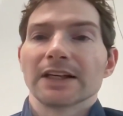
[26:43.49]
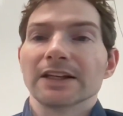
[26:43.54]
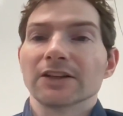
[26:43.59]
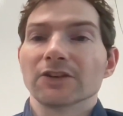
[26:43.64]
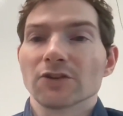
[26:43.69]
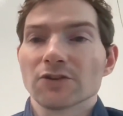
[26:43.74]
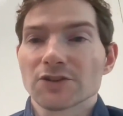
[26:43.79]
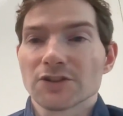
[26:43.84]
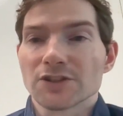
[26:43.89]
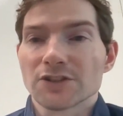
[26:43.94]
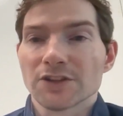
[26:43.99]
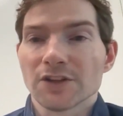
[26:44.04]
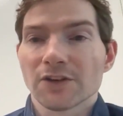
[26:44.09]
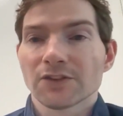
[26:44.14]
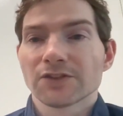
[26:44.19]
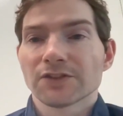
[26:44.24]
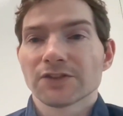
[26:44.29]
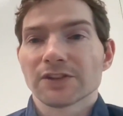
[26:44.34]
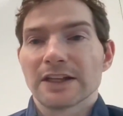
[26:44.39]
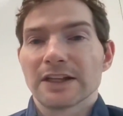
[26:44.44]
It does
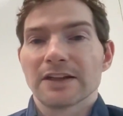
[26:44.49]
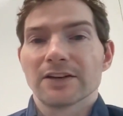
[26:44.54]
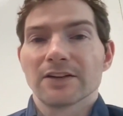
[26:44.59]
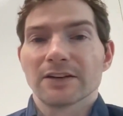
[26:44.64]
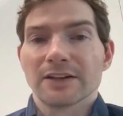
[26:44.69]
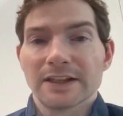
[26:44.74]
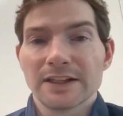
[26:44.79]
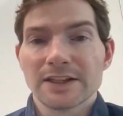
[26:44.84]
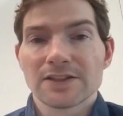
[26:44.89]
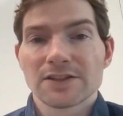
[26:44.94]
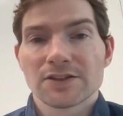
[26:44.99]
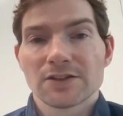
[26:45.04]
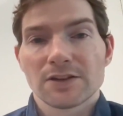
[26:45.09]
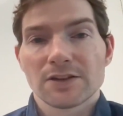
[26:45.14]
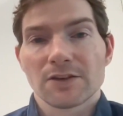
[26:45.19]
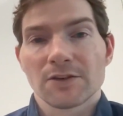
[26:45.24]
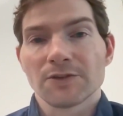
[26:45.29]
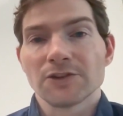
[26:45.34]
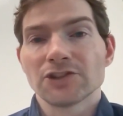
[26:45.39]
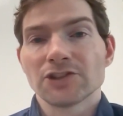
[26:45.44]
not in the least
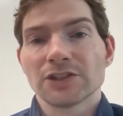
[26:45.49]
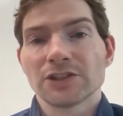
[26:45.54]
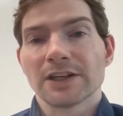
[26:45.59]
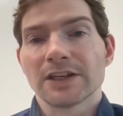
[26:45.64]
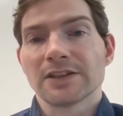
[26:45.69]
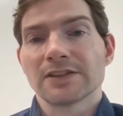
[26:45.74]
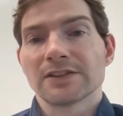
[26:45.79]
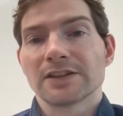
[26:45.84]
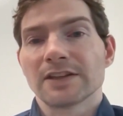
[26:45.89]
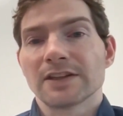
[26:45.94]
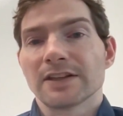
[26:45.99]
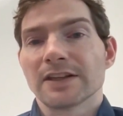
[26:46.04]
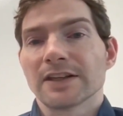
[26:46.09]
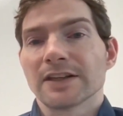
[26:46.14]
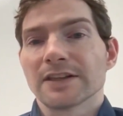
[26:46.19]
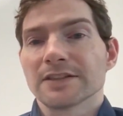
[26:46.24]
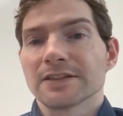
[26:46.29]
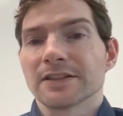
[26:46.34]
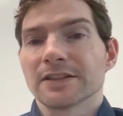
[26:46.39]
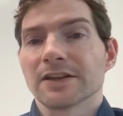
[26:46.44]
originate in the
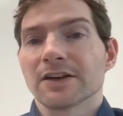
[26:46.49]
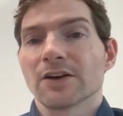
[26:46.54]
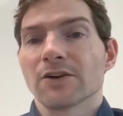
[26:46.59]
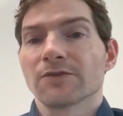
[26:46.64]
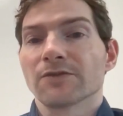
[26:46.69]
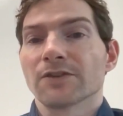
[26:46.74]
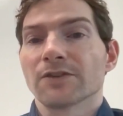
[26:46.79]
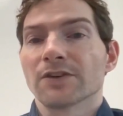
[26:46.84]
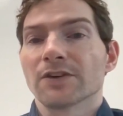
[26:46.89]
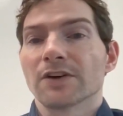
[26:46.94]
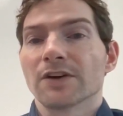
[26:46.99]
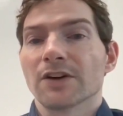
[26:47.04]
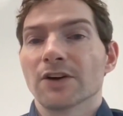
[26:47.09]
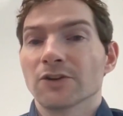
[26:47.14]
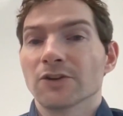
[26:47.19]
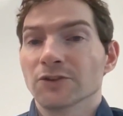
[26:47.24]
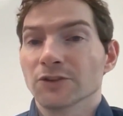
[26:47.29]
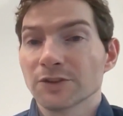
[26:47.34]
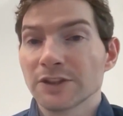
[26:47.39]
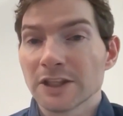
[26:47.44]
idea of a
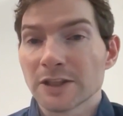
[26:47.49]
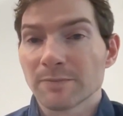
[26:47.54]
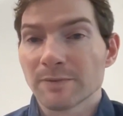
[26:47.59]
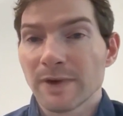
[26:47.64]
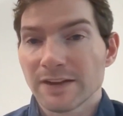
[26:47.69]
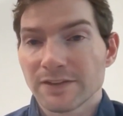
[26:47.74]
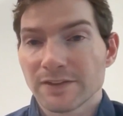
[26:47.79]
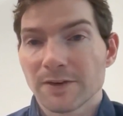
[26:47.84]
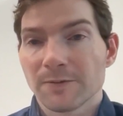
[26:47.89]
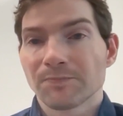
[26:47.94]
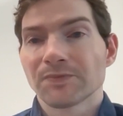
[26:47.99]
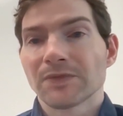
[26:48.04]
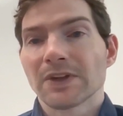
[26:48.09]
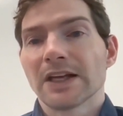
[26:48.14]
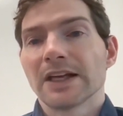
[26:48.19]
unique matter,